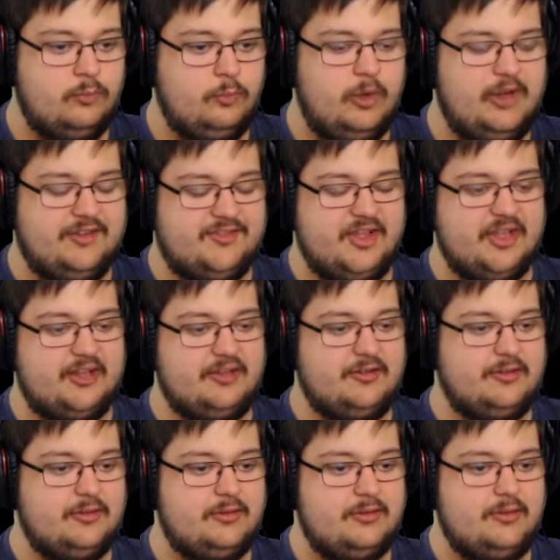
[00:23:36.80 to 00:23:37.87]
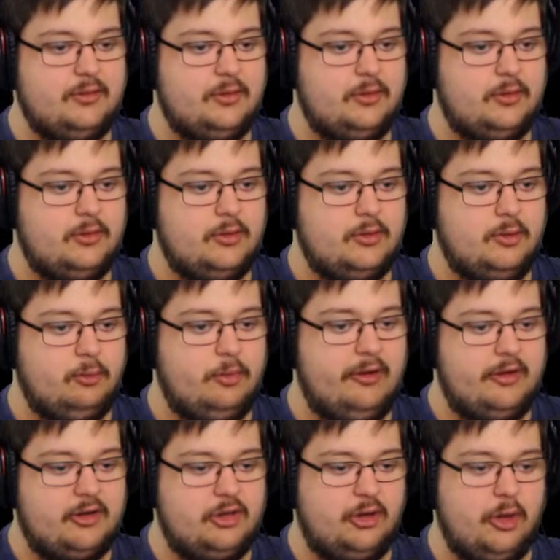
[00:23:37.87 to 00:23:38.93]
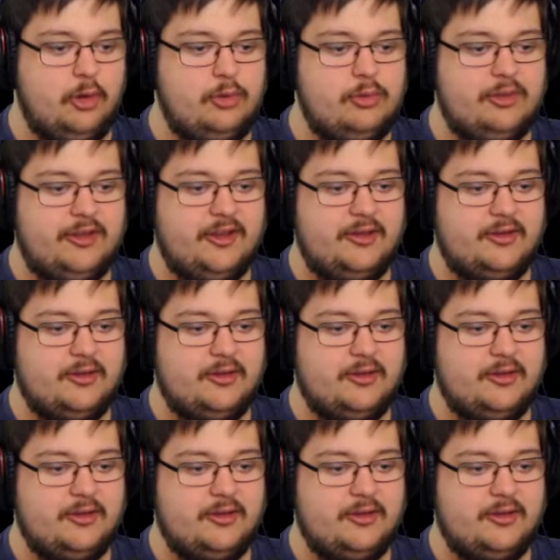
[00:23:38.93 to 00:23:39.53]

Wait a second. Wear clothes?